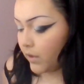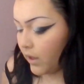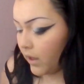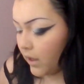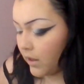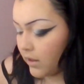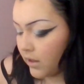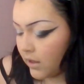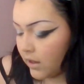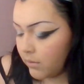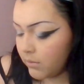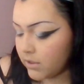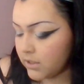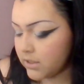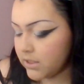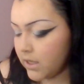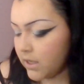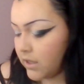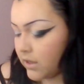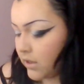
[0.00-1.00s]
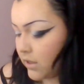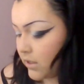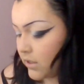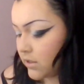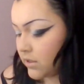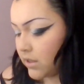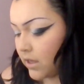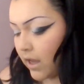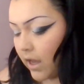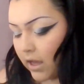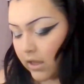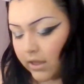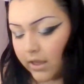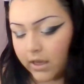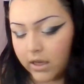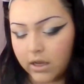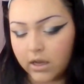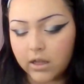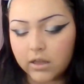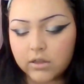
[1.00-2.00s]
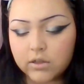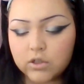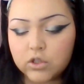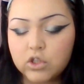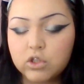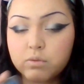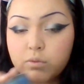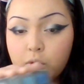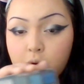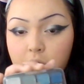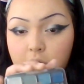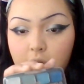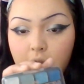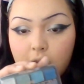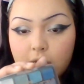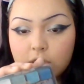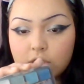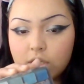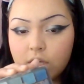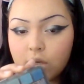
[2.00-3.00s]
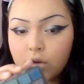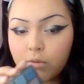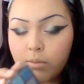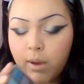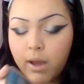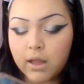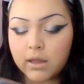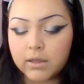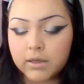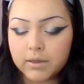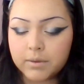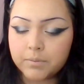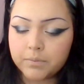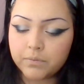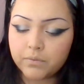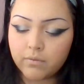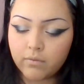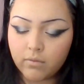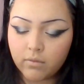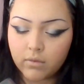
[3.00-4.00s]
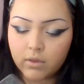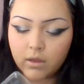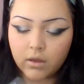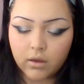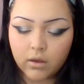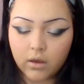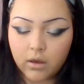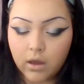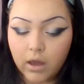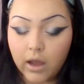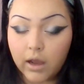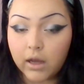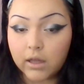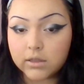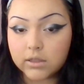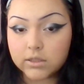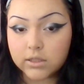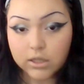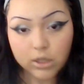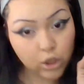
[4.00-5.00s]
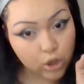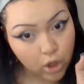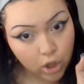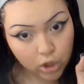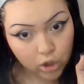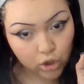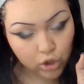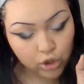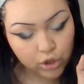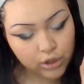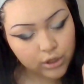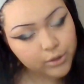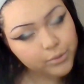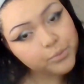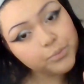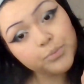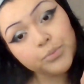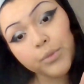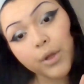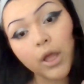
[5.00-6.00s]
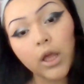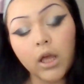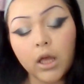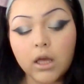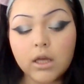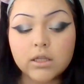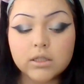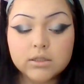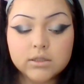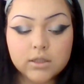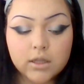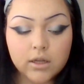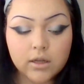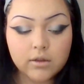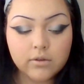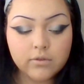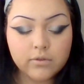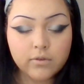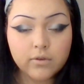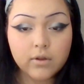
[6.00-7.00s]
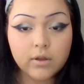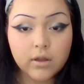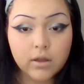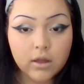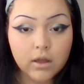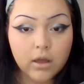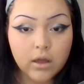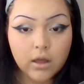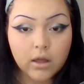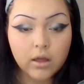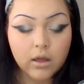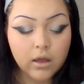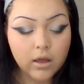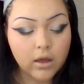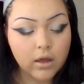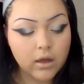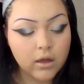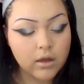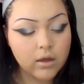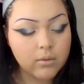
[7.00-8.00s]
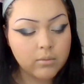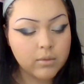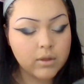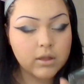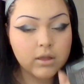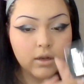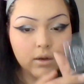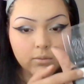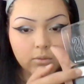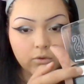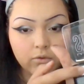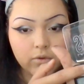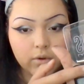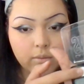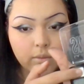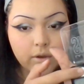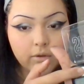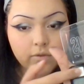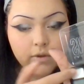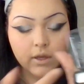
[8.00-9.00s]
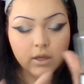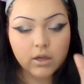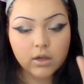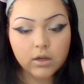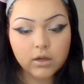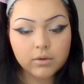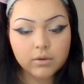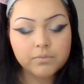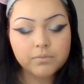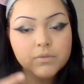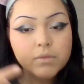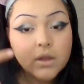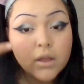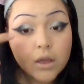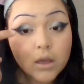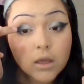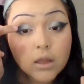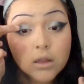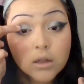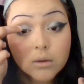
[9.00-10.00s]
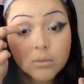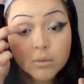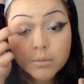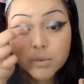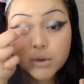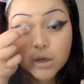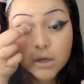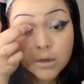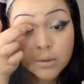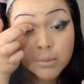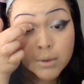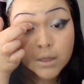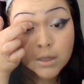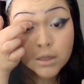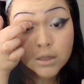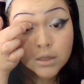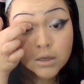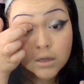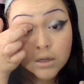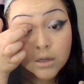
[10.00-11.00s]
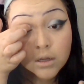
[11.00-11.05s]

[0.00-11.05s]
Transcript: And then I'm gonna take this LA Colors Smoky Eyeshadow palette. I got this at the Dollar Tree. Good stuff. And then I'm gonna rub my finger and then I'm gonna put it on my lid.